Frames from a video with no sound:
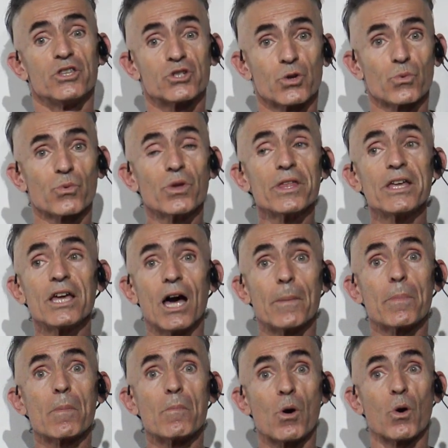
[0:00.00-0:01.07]
to really
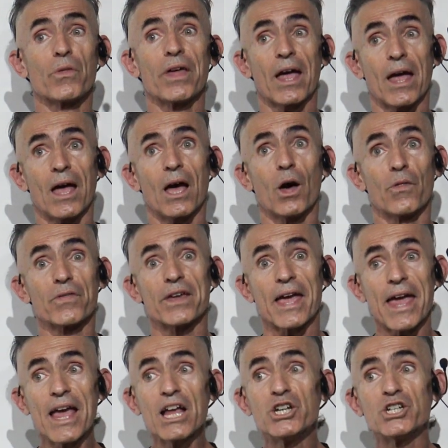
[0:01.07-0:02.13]
help promote healthy
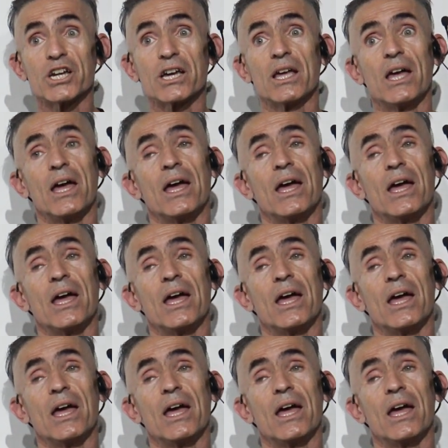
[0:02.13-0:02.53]
aging